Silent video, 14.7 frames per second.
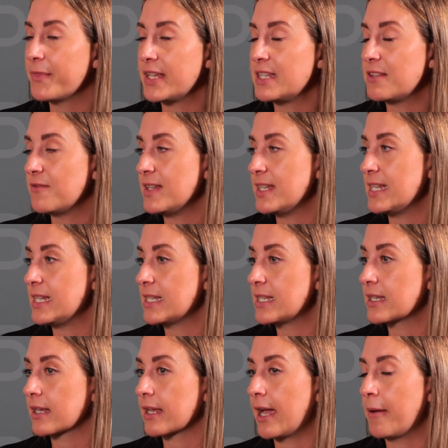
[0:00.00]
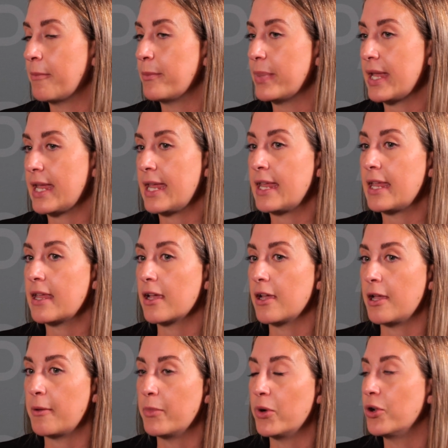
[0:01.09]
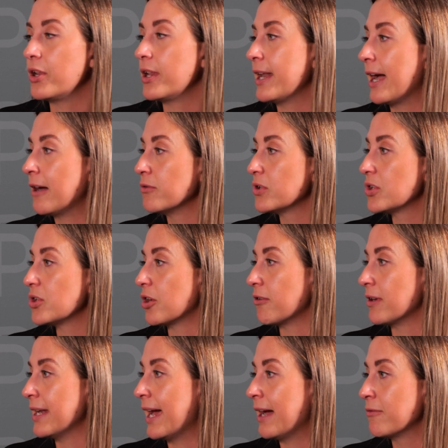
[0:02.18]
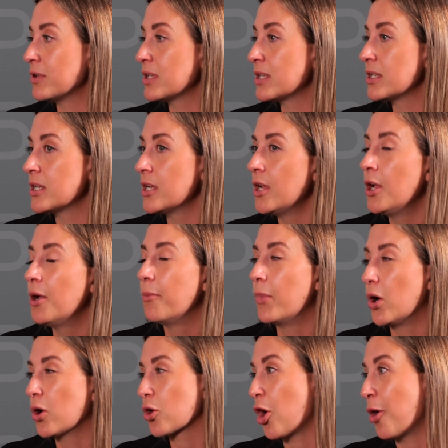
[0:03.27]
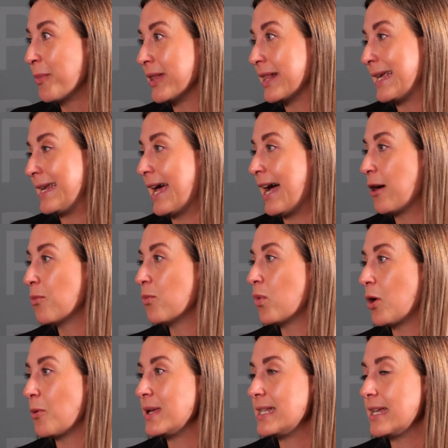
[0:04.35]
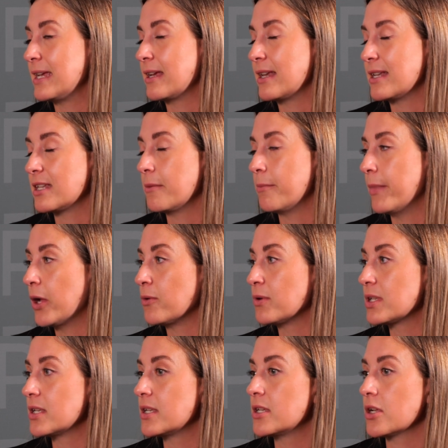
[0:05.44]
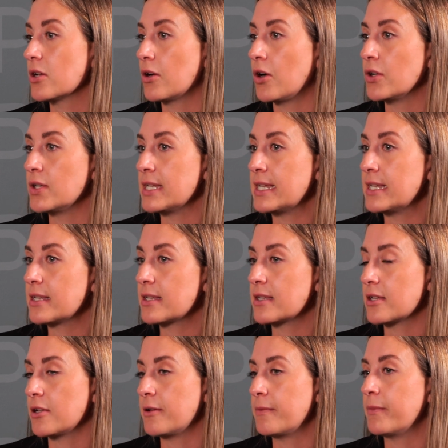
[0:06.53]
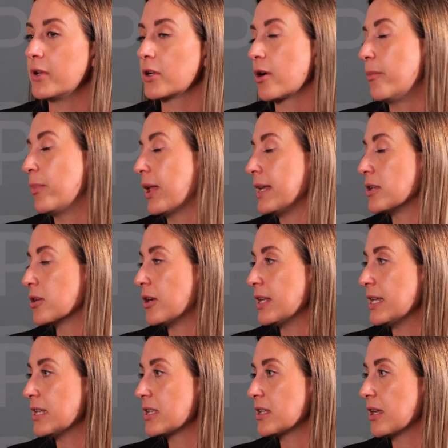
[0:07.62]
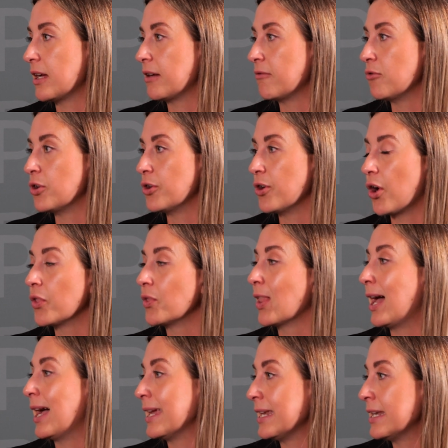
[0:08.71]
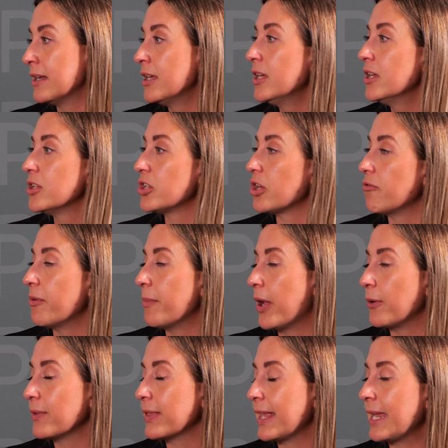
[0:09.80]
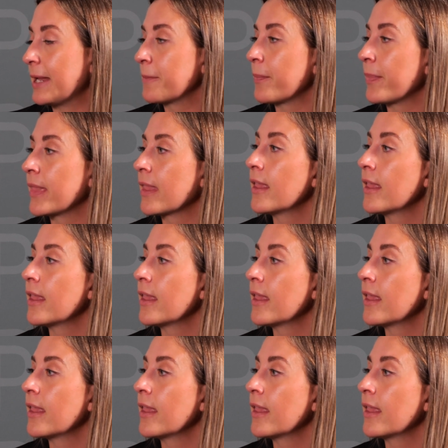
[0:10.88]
These visits can be unannounced or announced. More commonly now, what we're seeing is that most audits, compliance audits, are run online, so remotely.